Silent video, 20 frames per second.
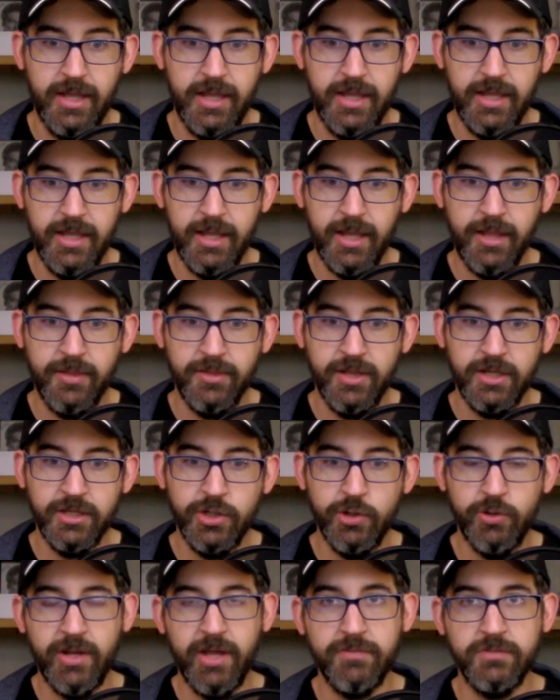And then
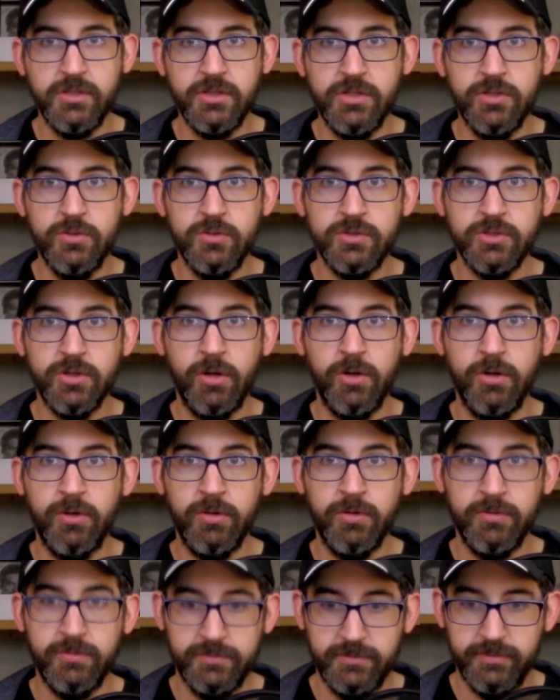you'd have to use
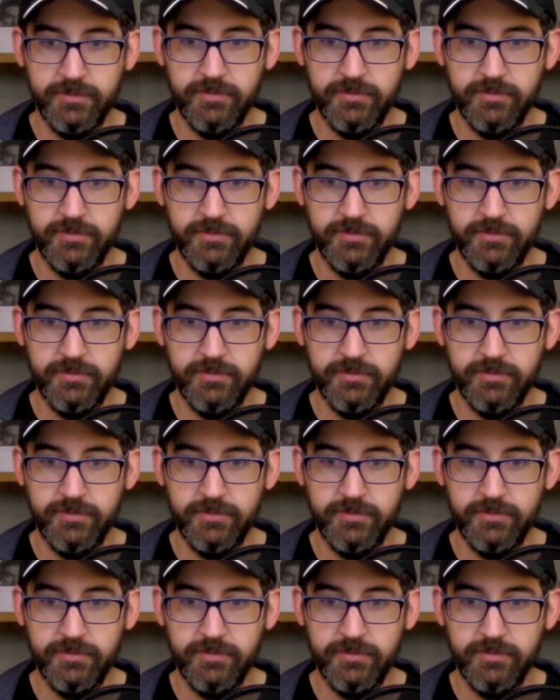all